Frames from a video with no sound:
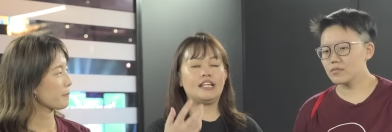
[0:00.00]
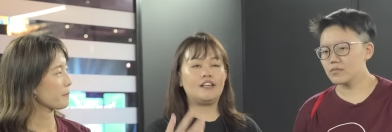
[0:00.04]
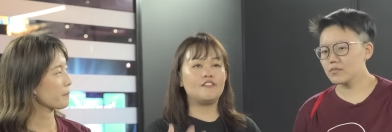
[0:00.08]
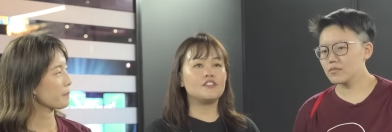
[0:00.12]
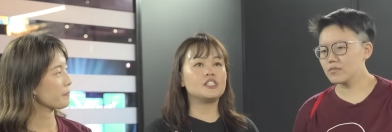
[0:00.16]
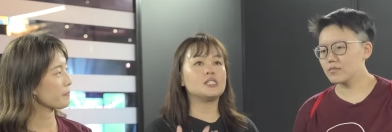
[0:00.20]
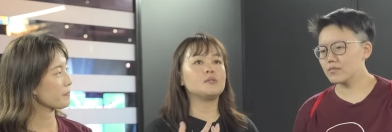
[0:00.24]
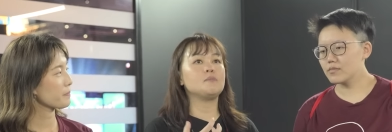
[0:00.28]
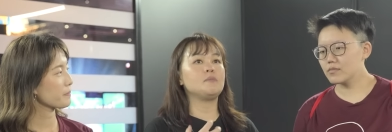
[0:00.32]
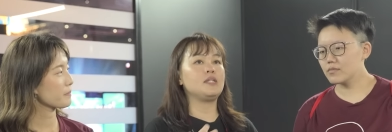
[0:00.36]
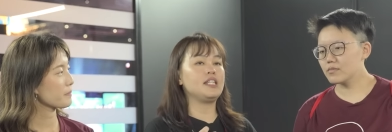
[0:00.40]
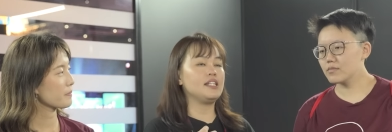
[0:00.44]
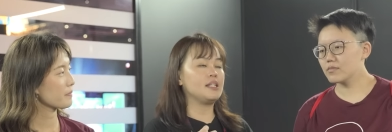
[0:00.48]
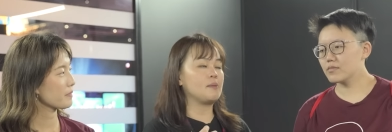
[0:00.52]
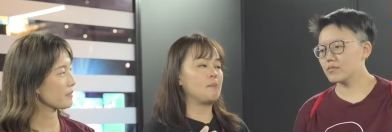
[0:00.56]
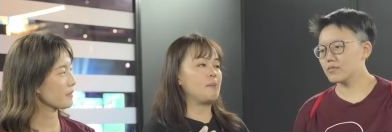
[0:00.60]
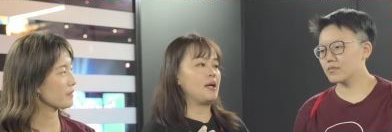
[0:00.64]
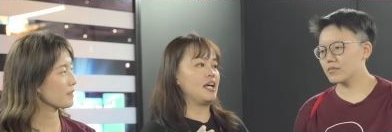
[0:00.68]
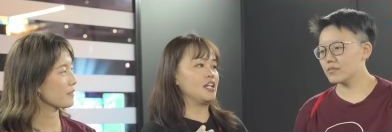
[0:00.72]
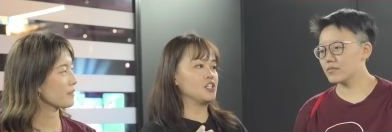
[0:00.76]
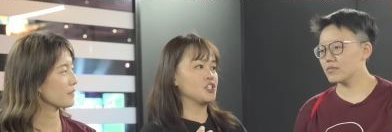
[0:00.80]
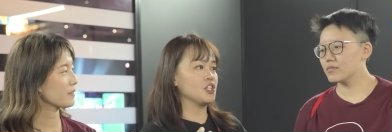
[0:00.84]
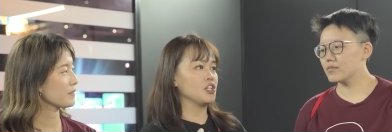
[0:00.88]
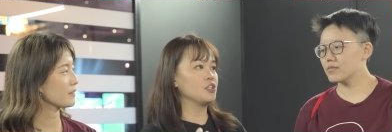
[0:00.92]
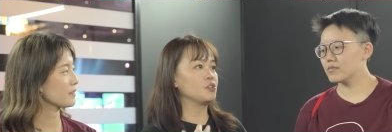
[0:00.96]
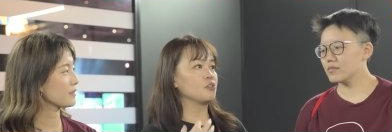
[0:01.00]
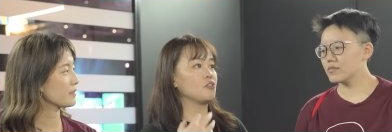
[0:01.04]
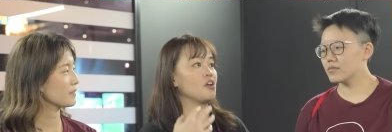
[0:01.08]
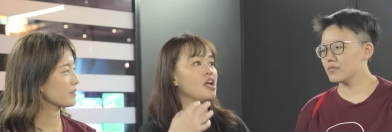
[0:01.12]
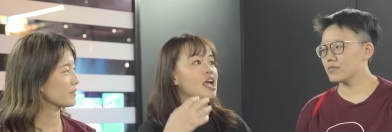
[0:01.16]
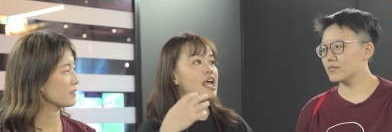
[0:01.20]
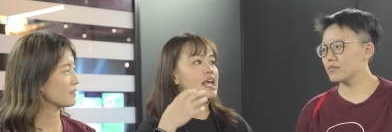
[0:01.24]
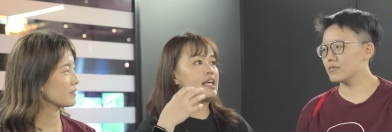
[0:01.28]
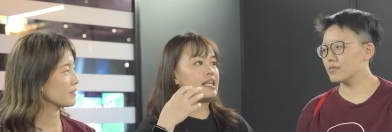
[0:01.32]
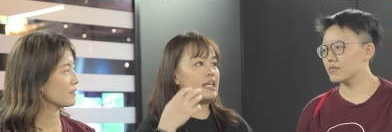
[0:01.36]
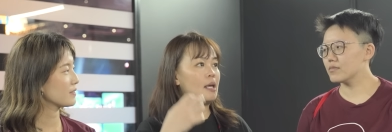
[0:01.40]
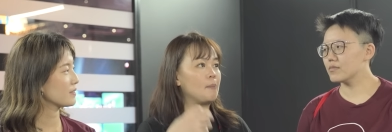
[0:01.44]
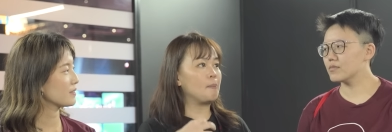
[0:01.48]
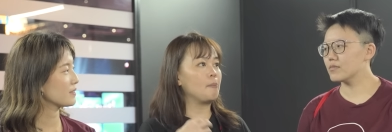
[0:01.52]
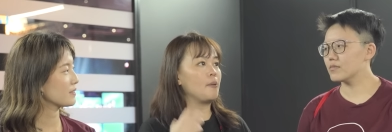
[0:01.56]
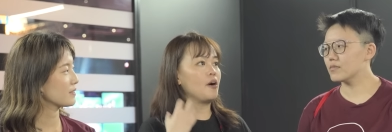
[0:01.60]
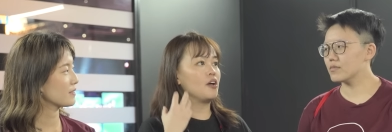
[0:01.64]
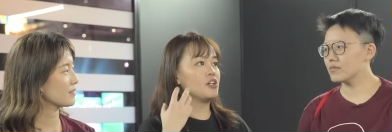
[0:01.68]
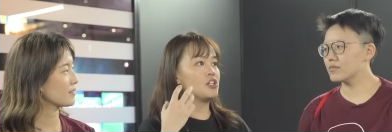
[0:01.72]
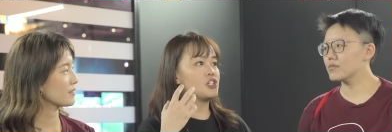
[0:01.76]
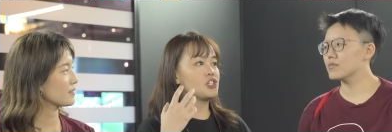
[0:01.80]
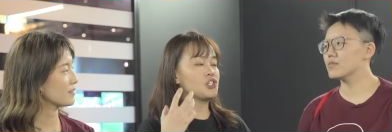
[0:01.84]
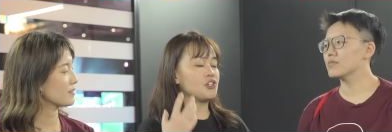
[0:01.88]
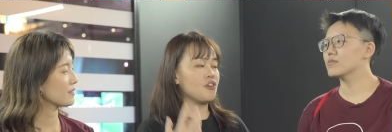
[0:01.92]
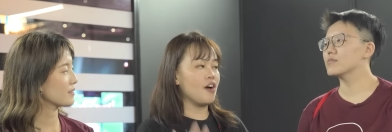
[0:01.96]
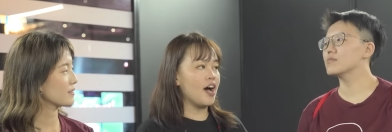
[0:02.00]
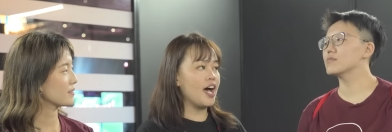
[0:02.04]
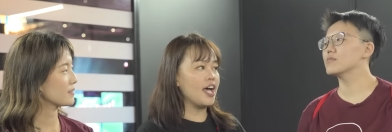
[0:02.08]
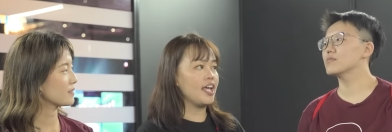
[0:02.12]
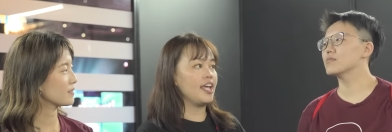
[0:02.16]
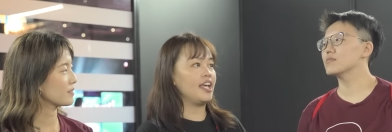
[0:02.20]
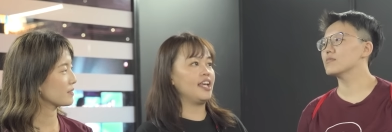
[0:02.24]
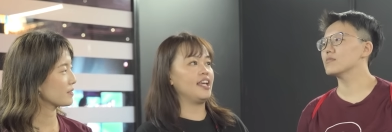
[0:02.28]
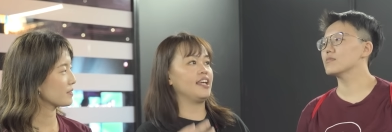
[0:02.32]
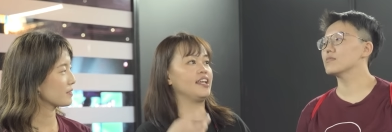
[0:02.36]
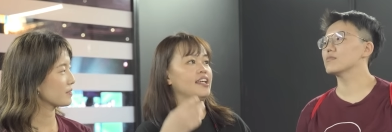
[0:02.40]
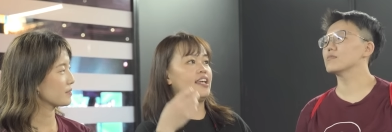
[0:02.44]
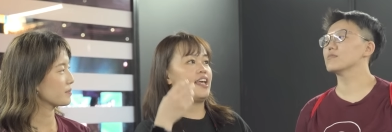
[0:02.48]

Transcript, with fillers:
Speaker 1: gives me the passion to keep on trying